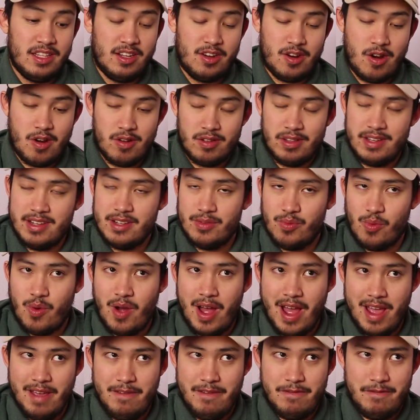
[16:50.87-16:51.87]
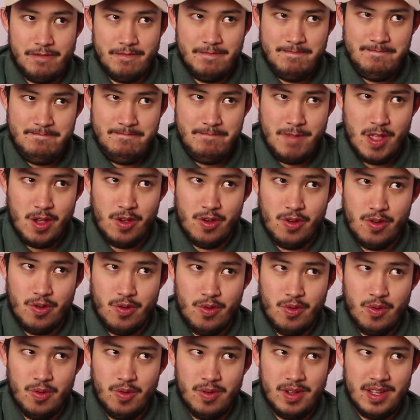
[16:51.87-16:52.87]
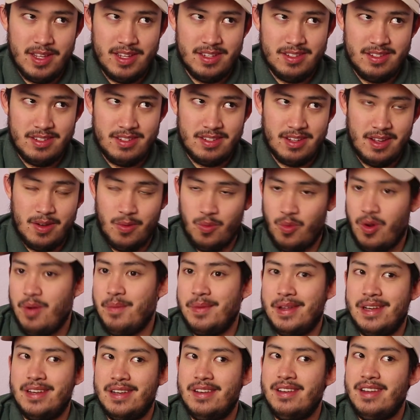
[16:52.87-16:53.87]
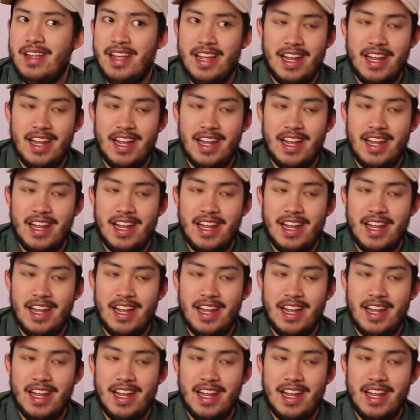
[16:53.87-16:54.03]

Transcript: Curly's wife, who is a woman,